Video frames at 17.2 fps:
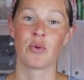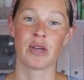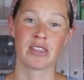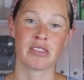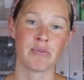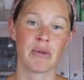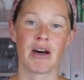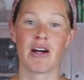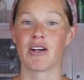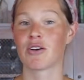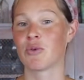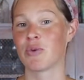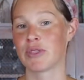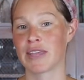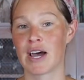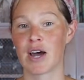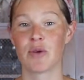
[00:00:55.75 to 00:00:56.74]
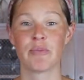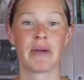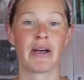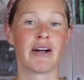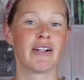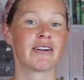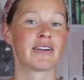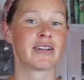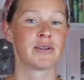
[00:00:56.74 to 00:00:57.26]
with milk, without
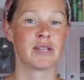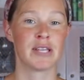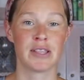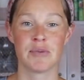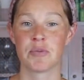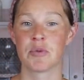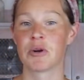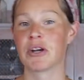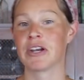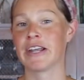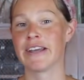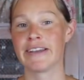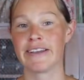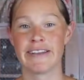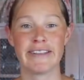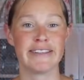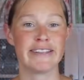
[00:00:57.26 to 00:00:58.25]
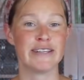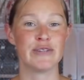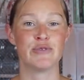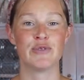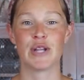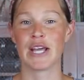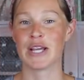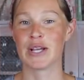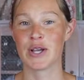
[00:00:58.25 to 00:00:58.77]
milk, in the morning, in the
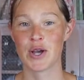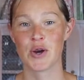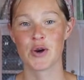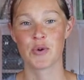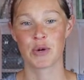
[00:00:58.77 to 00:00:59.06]
evening,